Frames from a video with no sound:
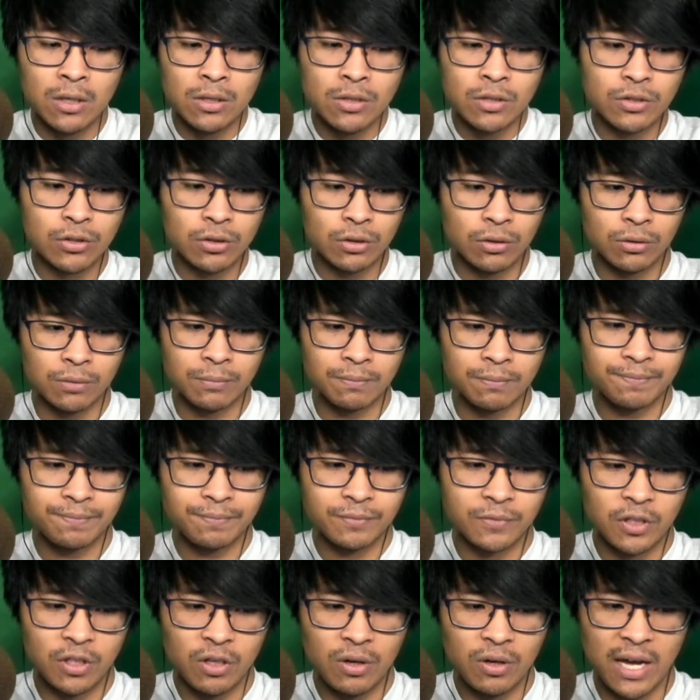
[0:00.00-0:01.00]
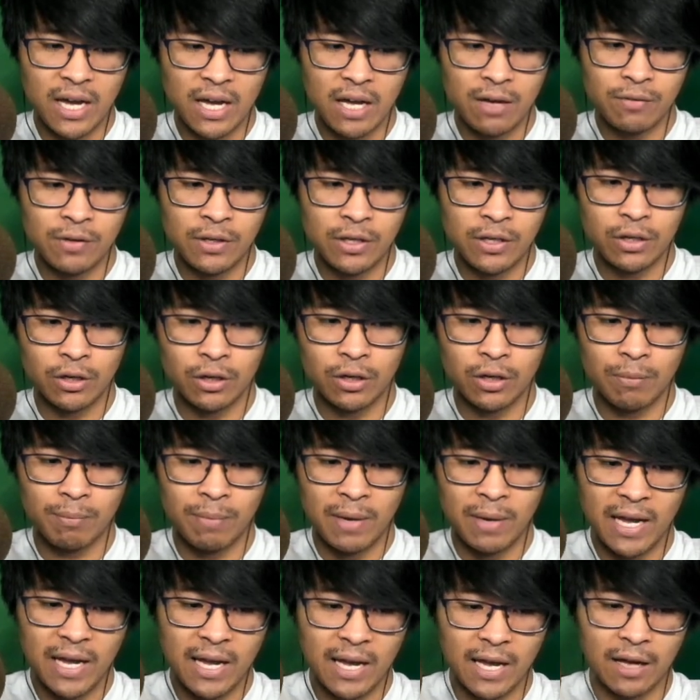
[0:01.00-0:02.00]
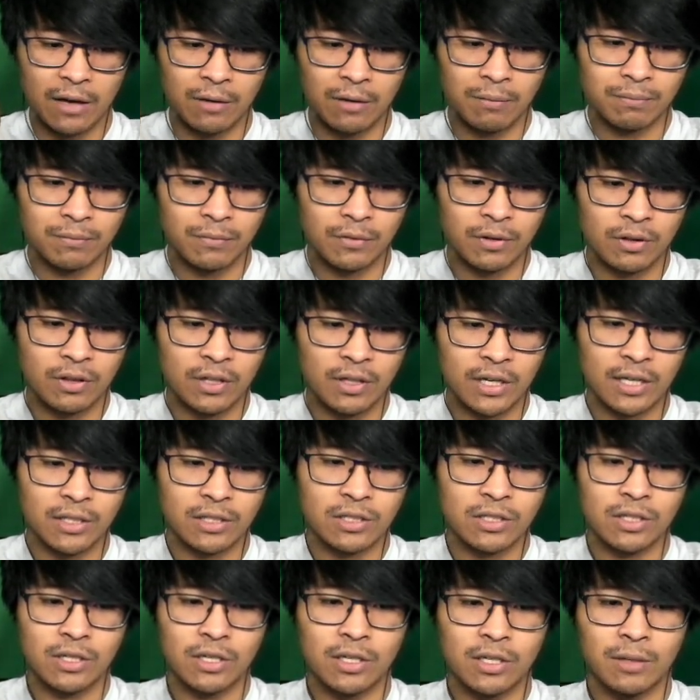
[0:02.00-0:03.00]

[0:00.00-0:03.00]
So you have here a pad that